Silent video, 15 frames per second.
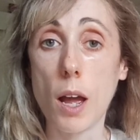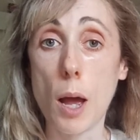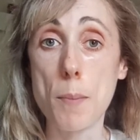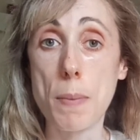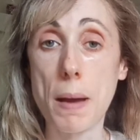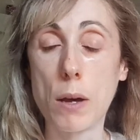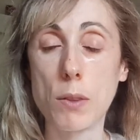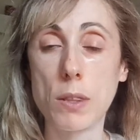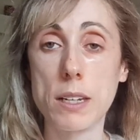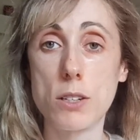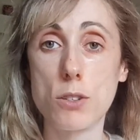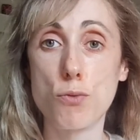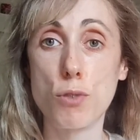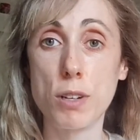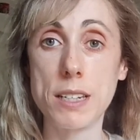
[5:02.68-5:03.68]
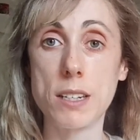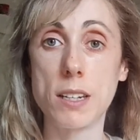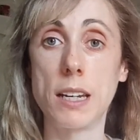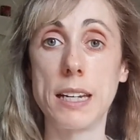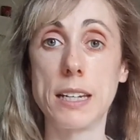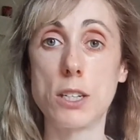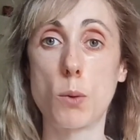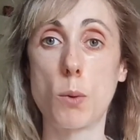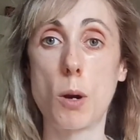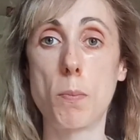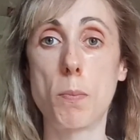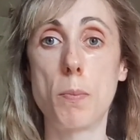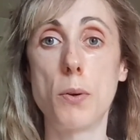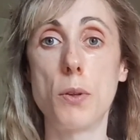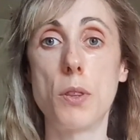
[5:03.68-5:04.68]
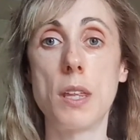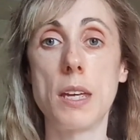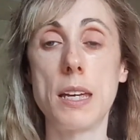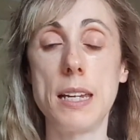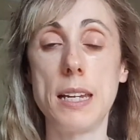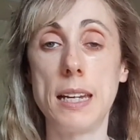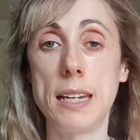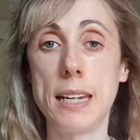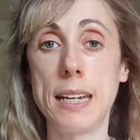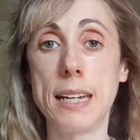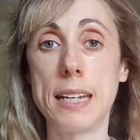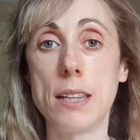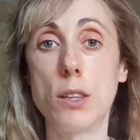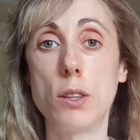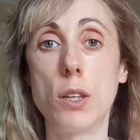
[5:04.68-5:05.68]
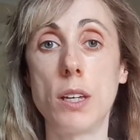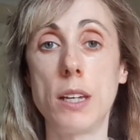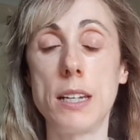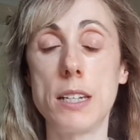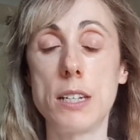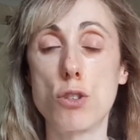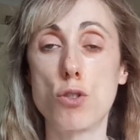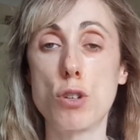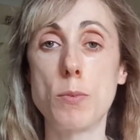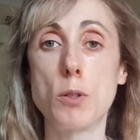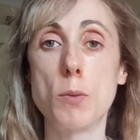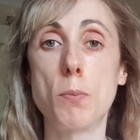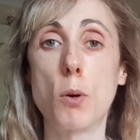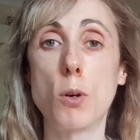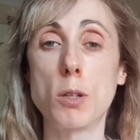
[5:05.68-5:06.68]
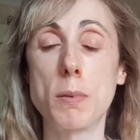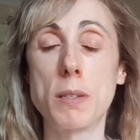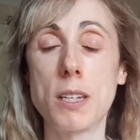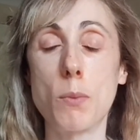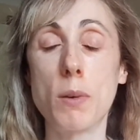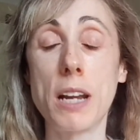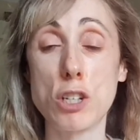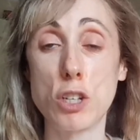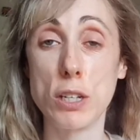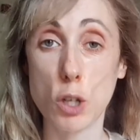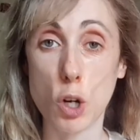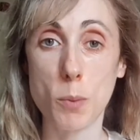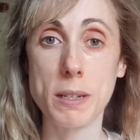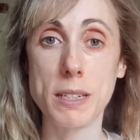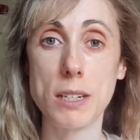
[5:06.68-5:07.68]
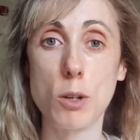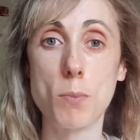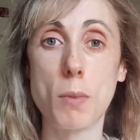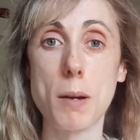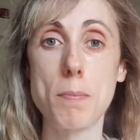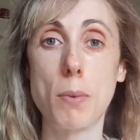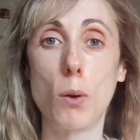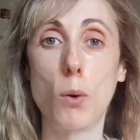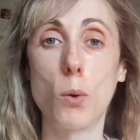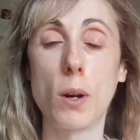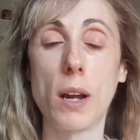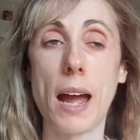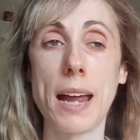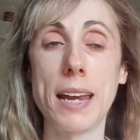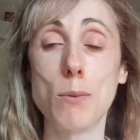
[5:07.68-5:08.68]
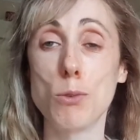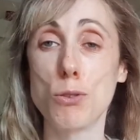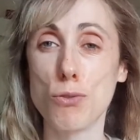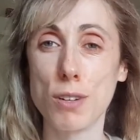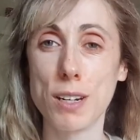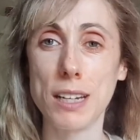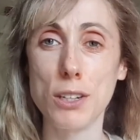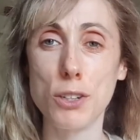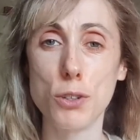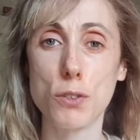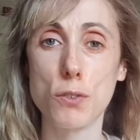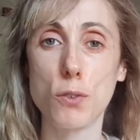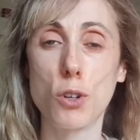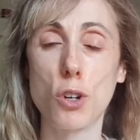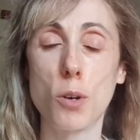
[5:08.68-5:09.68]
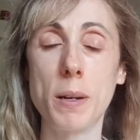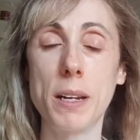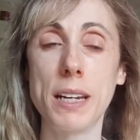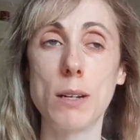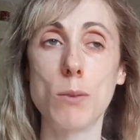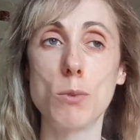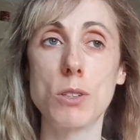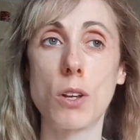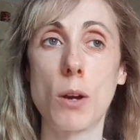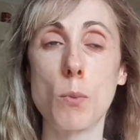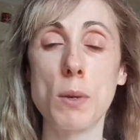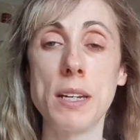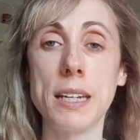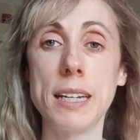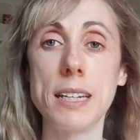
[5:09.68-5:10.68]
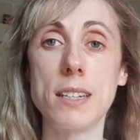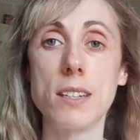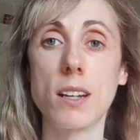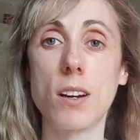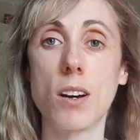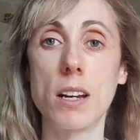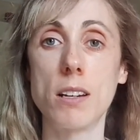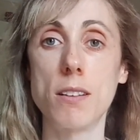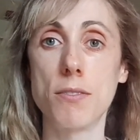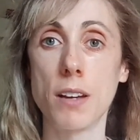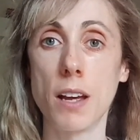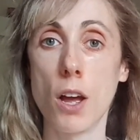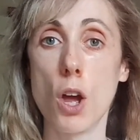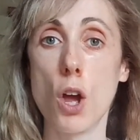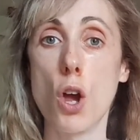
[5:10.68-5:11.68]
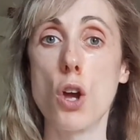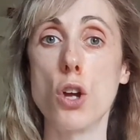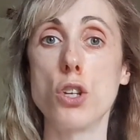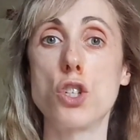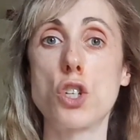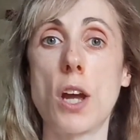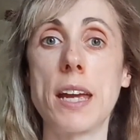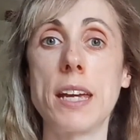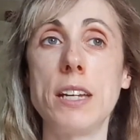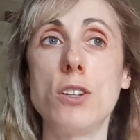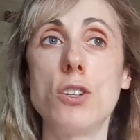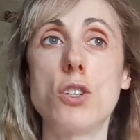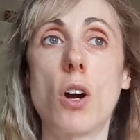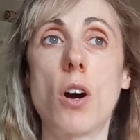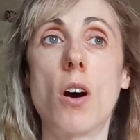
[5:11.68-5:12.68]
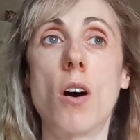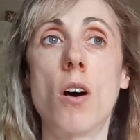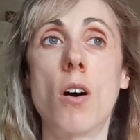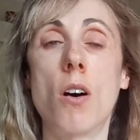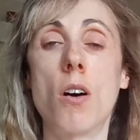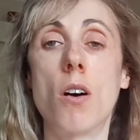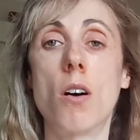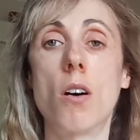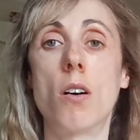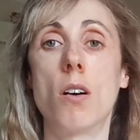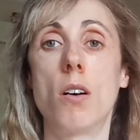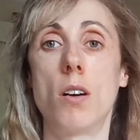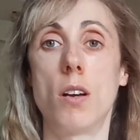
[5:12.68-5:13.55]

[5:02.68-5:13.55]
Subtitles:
about this recently, so I'll put the link in the description box. But someone actually commented on my blog, and it was a really useful comment. And it was like, we need to kind of change our,